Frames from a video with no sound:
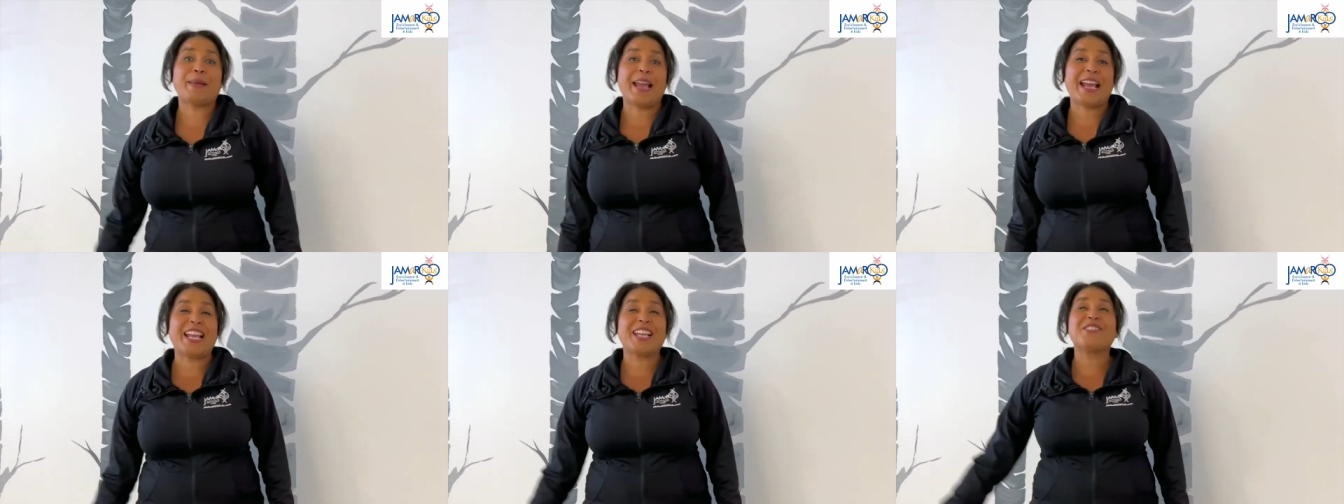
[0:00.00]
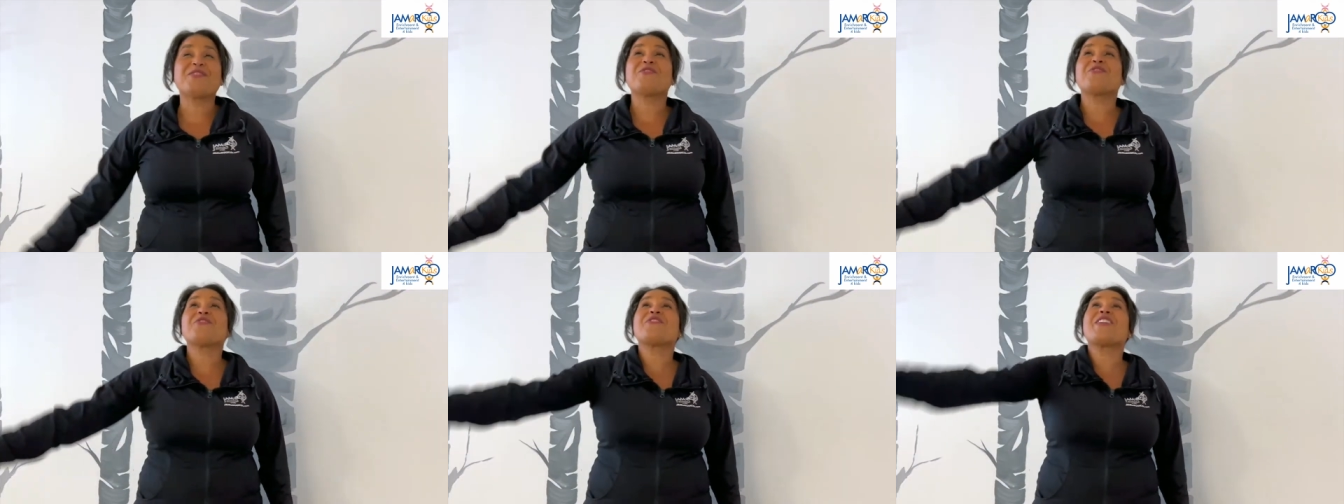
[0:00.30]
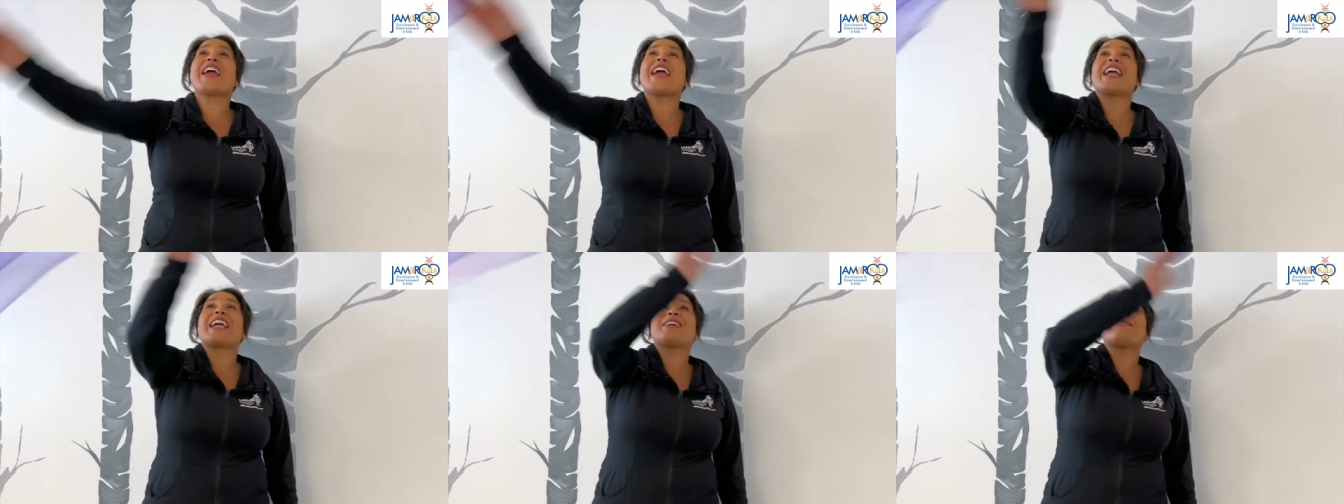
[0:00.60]
paint
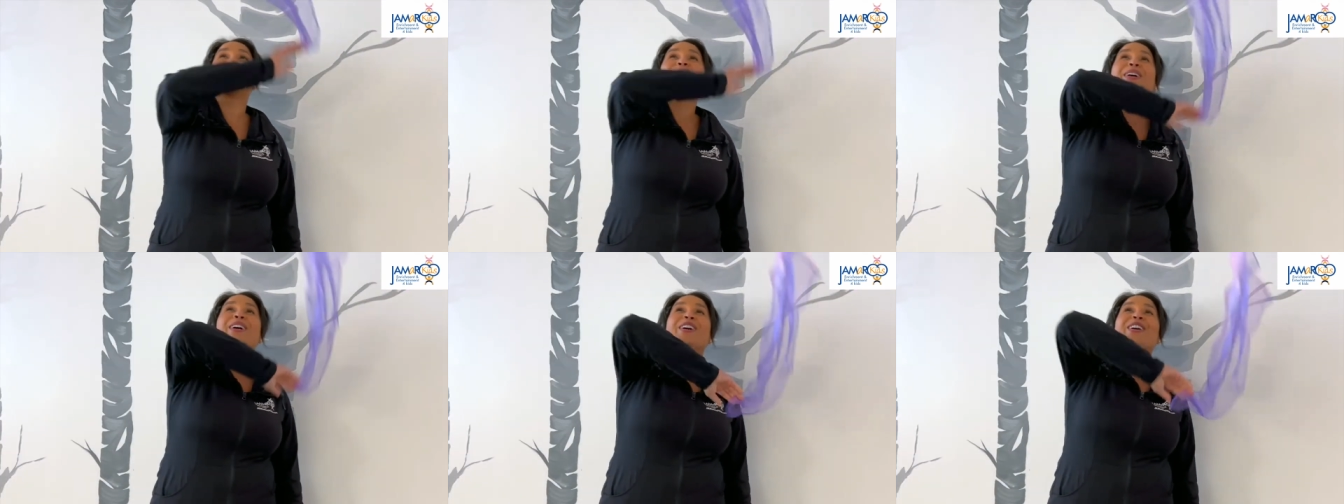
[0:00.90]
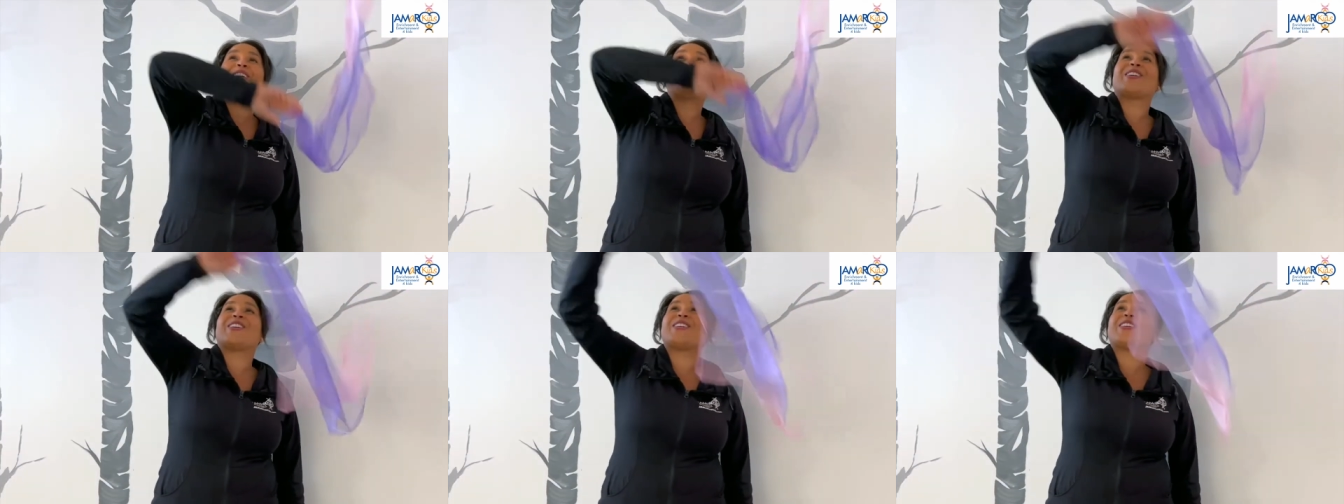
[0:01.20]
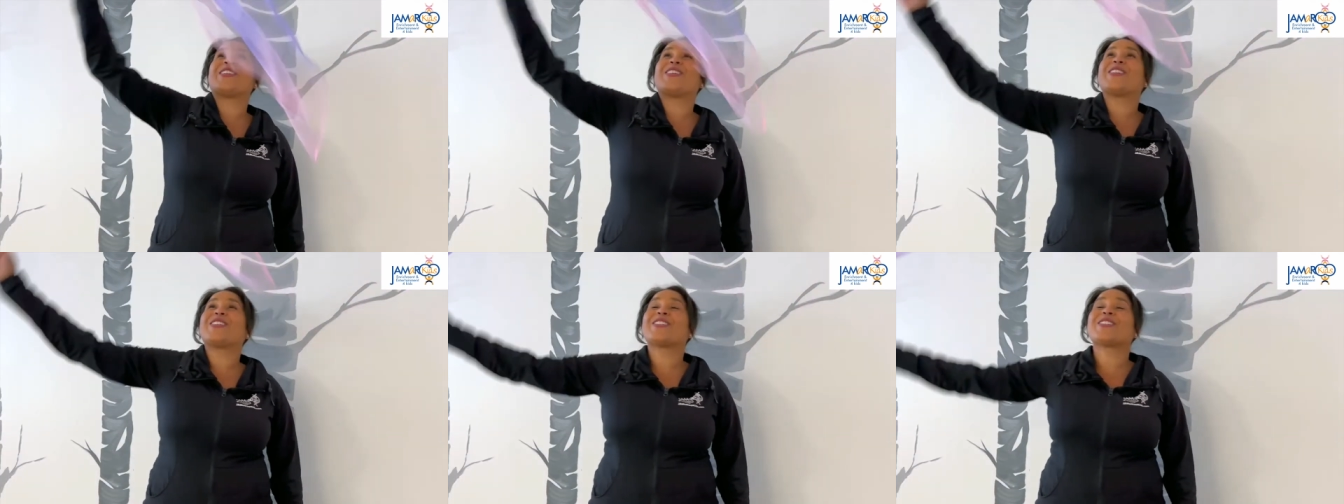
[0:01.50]

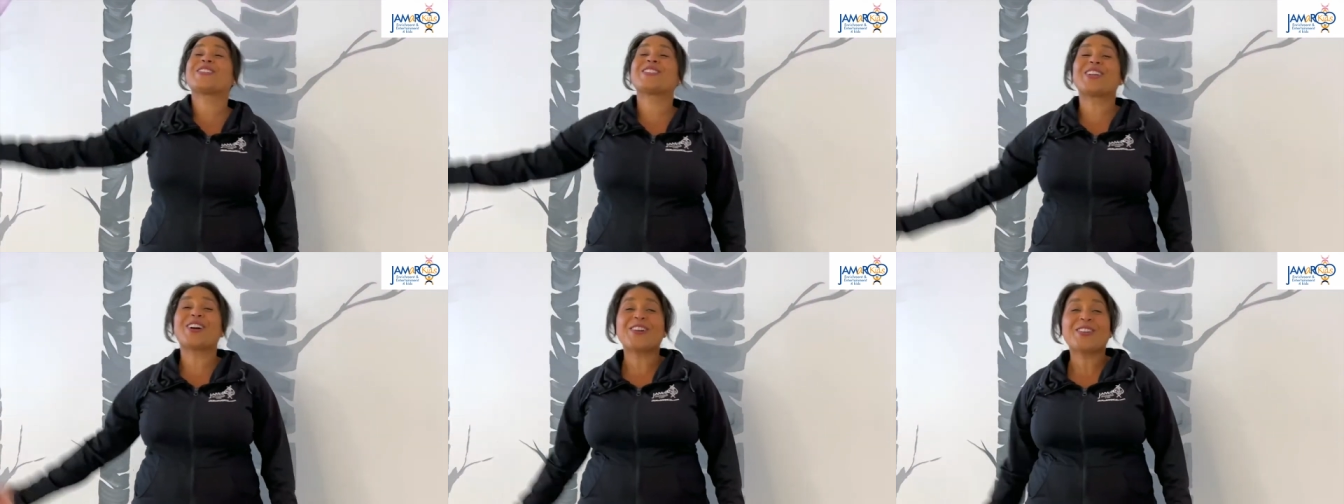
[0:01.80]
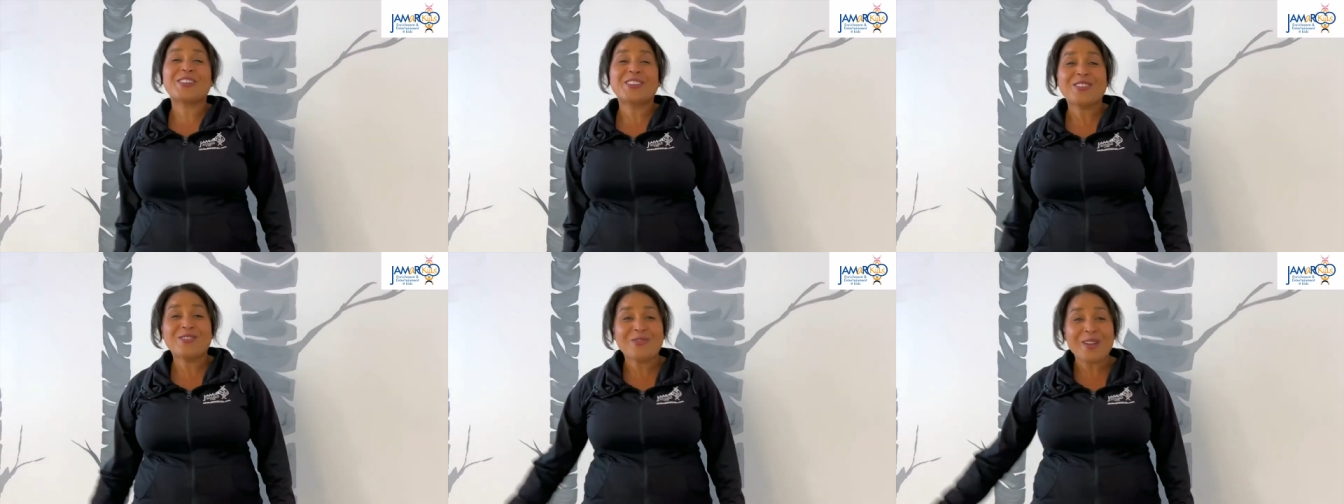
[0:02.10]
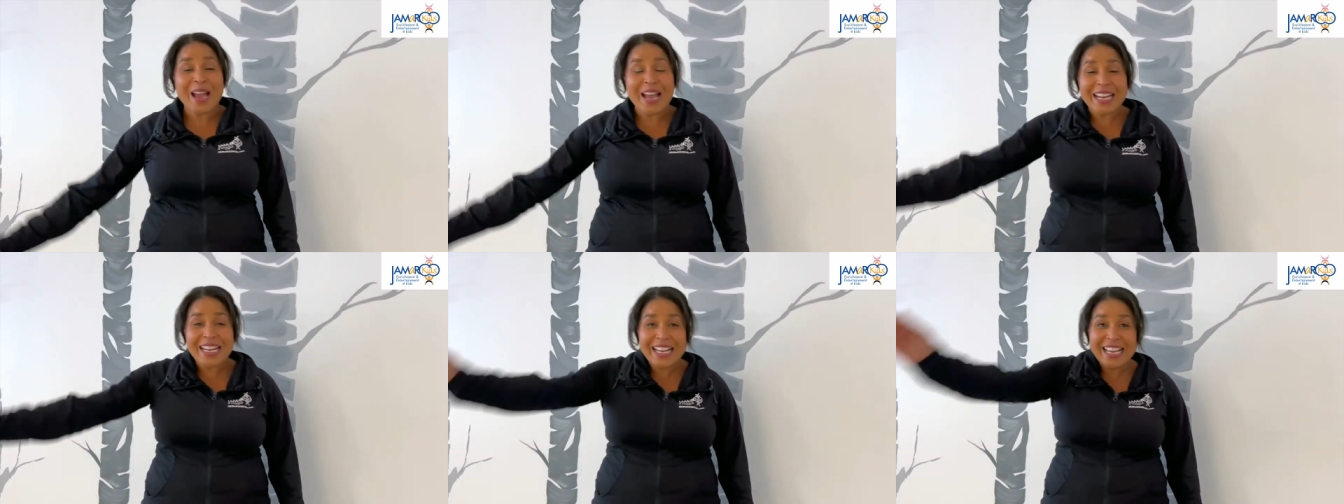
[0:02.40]
rainbows. Are you
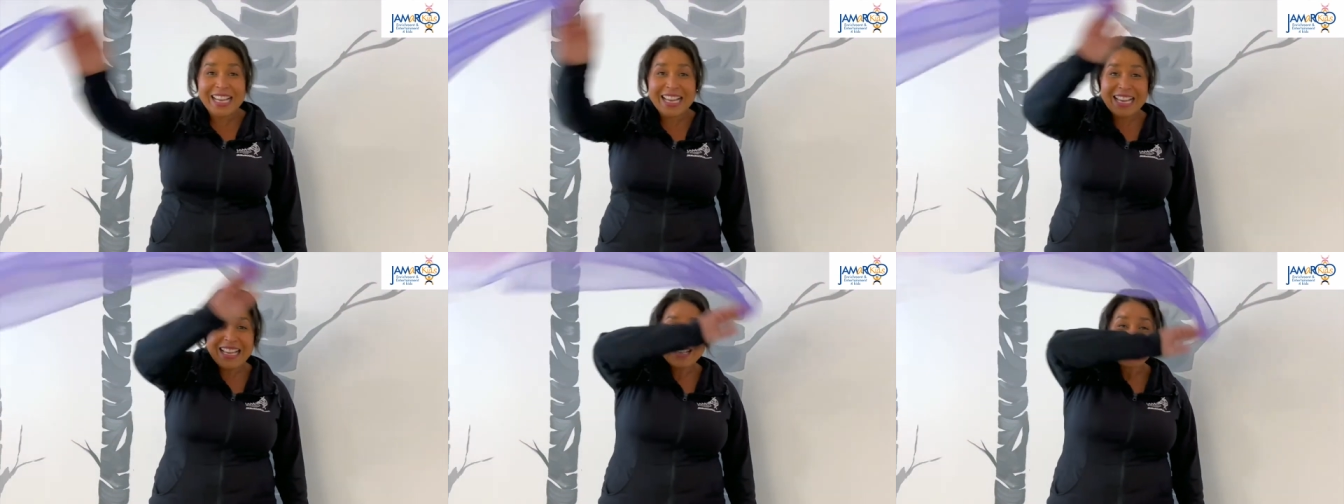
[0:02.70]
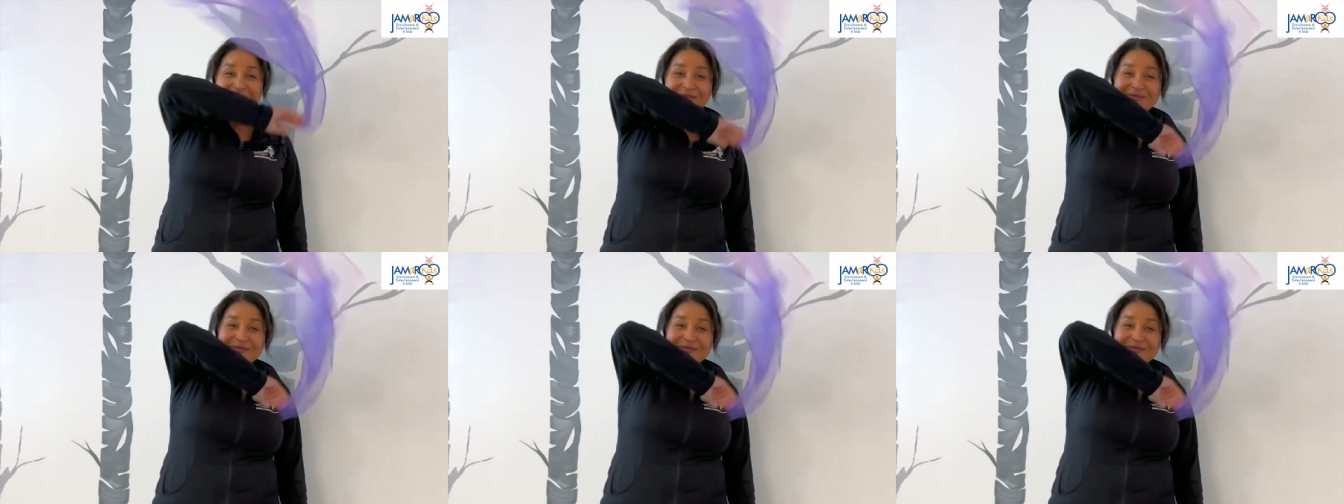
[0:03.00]
ready?